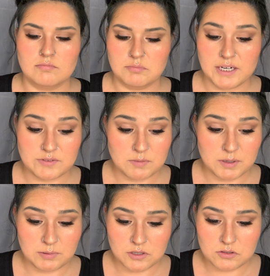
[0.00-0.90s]
But I've seen
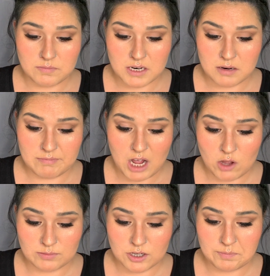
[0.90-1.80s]
people use them, and it
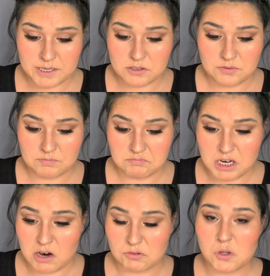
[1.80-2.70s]
helps your beads
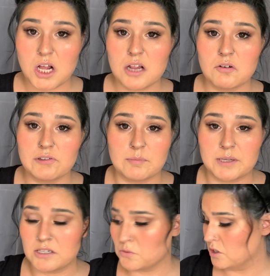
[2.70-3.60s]
not roll all over the place,